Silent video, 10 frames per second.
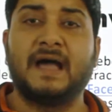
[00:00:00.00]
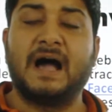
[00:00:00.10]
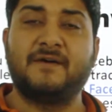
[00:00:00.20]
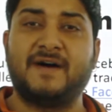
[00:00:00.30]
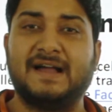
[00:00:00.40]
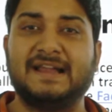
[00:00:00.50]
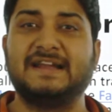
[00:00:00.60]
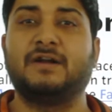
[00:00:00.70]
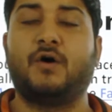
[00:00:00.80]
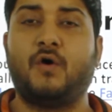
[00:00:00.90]
I have
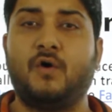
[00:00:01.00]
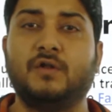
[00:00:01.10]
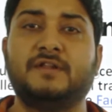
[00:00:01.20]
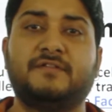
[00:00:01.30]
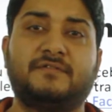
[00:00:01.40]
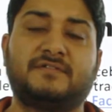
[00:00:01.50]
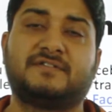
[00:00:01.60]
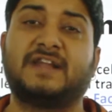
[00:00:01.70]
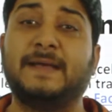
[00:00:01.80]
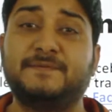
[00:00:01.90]
highlighted all the
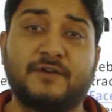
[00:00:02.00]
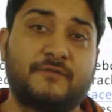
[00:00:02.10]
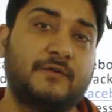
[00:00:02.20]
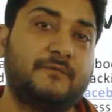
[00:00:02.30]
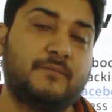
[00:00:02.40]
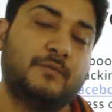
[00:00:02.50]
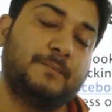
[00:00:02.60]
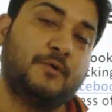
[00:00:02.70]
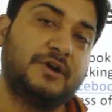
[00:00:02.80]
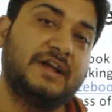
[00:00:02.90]
types of
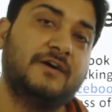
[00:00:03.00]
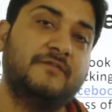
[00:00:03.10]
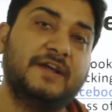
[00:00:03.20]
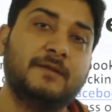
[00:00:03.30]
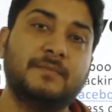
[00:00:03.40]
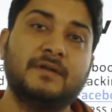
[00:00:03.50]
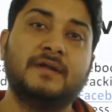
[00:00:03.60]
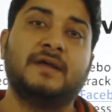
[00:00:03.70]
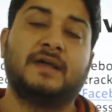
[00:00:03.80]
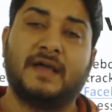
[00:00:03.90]
reporting
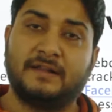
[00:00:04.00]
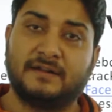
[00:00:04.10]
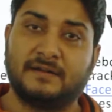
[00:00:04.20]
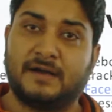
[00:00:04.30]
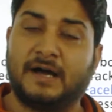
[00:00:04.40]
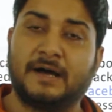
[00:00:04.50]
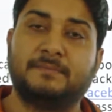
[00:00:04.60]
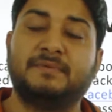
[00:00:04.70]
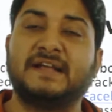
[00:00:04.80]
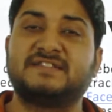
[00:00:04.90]
available in the
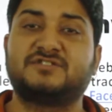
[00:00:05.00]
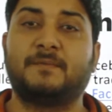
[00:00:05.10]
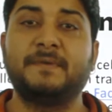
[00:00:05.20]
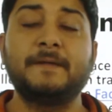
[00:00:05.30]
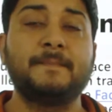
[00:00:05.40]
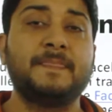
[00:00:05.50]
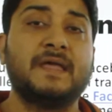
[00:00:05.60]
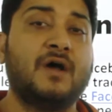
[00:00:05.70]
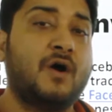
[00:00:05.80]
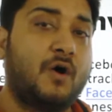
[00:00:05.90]
next topic.
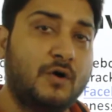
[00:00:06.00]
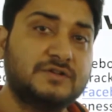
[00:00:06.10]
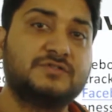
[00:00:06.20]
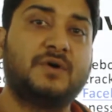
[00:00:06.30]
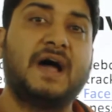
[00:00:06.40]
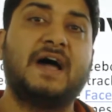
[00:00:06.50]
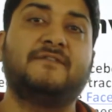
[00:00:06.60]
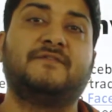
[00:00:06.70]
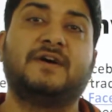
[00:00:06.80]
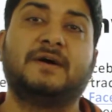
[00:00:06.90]
Also, I
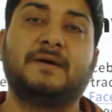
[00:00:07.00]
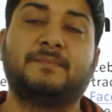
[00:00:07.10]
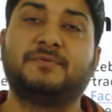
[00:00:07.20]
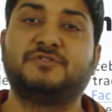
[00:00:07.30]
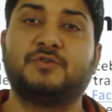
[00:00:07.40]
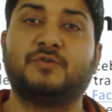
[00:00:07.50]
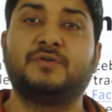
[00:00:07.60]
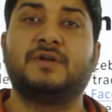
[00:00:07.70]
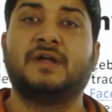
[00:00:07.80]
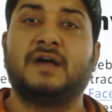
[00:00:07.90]
have
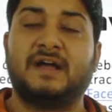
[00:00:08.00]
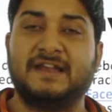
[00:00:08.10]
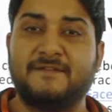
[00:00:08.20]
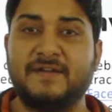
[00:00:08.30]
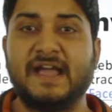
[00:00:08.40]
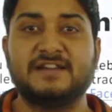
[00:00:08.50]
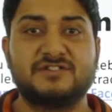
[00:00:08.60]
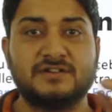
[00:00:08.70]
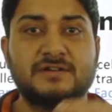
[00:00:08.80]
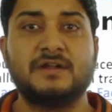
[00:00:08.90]
shown a
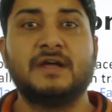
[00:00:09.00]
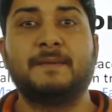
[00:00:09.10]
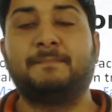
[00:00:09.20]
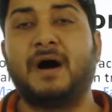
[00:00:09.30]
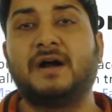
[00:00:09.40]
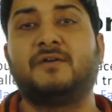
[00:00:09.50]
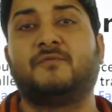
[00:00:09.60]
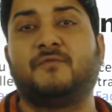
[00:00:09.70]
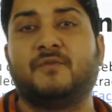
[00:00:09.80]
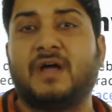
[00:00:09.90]
navigation
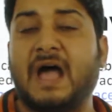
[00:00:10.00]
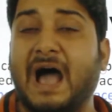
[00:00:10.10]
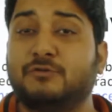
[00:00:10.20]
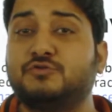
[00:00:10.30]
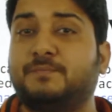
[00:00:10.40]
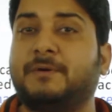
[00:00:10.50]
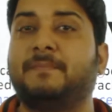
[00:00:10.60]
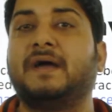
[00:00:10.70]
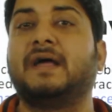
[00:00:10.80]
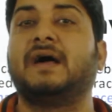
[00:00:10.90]
part, how to
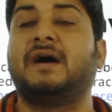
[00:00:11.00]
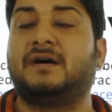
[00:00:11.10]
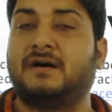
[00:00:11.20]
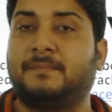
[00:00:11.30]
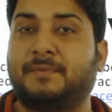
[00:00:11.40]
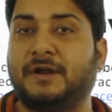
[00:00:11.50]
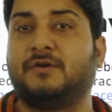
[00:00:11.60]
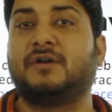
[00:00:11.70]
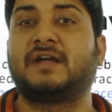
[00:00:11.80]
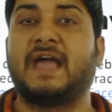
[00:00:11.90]
prepare a
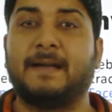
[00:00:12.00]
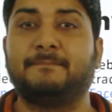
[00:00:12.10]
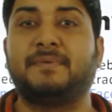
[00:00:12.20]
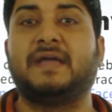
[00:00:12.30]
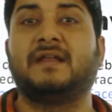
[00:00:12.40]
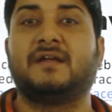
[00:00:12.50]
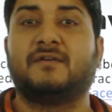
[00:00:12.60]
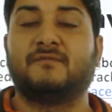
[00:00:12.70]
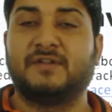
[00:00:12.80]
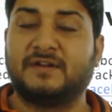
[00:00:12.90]
particular campaign
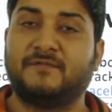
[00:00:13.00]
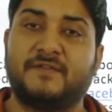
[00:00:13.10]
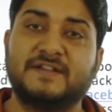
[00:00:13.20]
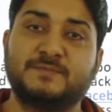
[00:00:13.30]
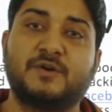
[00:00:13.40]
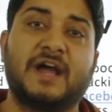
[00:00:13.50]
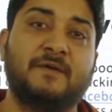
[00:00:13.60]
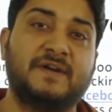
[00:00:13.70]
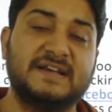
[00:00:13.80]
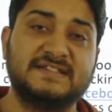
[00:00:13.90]
within Facebook
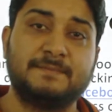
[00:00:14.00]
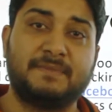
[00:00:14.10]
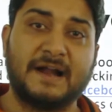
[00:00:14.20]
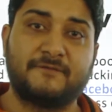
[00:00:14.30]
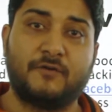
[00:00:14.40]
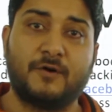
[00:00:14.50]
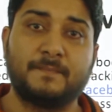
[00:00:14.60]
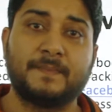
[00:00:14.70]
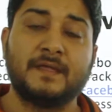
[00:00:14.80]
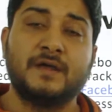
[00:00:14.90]
advertising
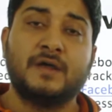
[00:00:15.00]
platform.